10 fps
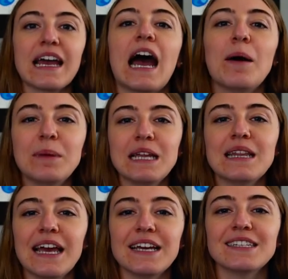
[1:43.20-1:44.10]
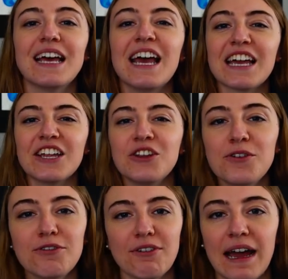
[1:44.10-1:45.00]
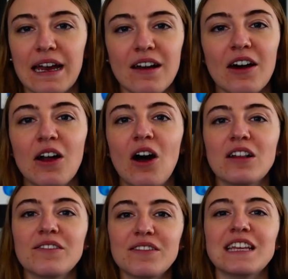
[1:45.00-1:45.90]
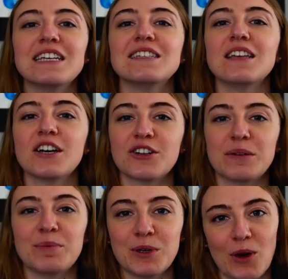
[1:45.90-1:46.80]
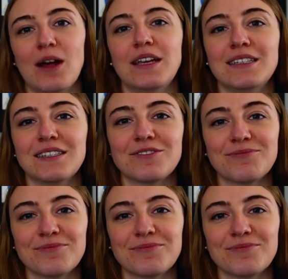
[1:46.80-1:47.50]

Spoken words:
How many legs can you find on all of these creepy crawlies?